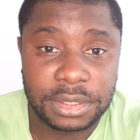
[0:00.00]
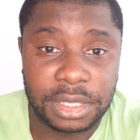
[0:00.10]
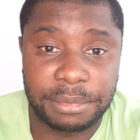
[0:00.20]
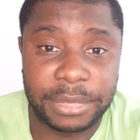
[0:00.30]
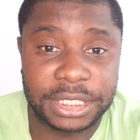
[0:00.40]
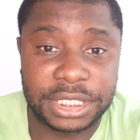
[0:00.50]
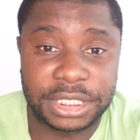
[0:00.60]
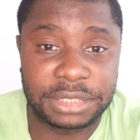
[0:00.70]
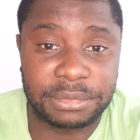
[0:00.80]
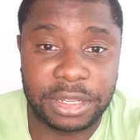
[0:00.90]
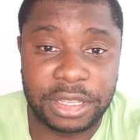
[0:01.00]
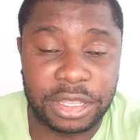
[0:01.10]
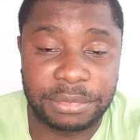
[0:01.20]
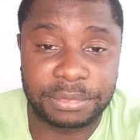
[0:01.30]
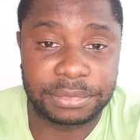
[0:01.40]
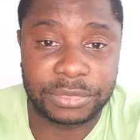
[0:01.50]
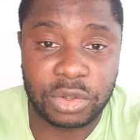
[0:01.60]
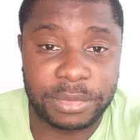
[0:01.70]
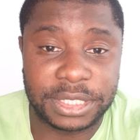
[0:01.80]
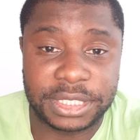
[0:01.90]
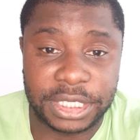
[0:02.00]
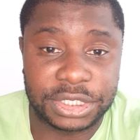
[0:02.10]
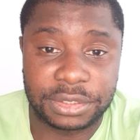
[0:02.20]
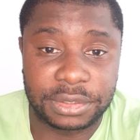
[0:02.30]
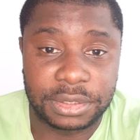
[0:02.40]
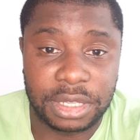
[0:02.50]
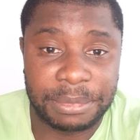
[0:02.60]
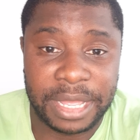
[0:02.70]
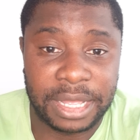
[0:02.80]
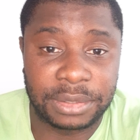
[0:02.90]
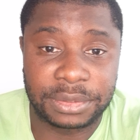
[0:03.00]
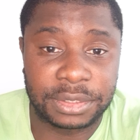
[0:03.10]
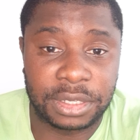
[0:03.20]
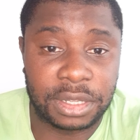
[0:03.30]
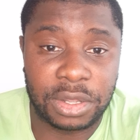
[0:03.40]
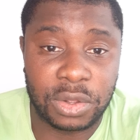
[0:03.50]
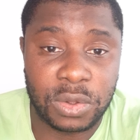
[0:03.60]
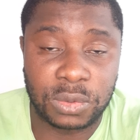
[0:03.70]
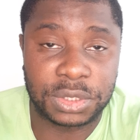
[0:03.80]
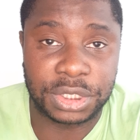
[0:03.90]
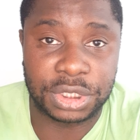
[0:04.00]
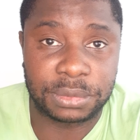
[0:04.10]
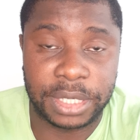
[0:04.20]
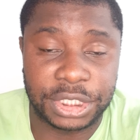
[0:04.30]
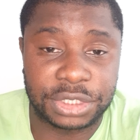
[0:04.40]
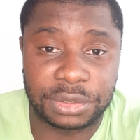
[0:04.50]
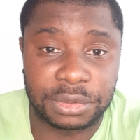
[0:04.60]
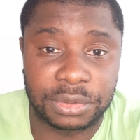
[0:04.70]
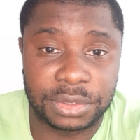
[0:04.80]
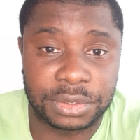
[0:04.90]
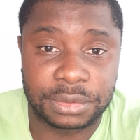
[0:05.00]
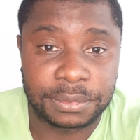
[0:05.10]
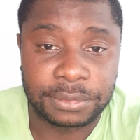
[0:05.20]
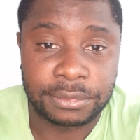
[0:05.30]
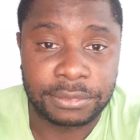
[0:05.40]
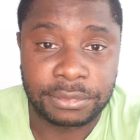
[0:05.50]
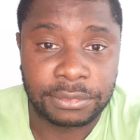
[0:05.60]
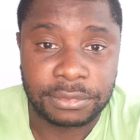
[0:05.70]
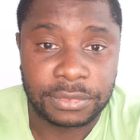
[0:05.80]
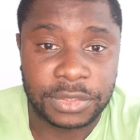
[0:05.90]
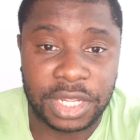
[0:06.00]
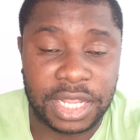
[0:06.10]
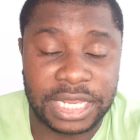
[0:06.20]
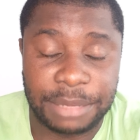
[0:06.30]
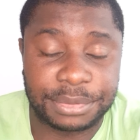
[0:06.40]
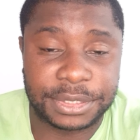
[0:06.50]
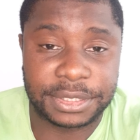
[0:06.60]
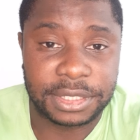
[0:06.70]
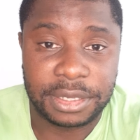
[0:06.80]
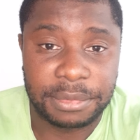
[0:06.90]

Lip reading: message in my comment section about the whole situation on the collapsed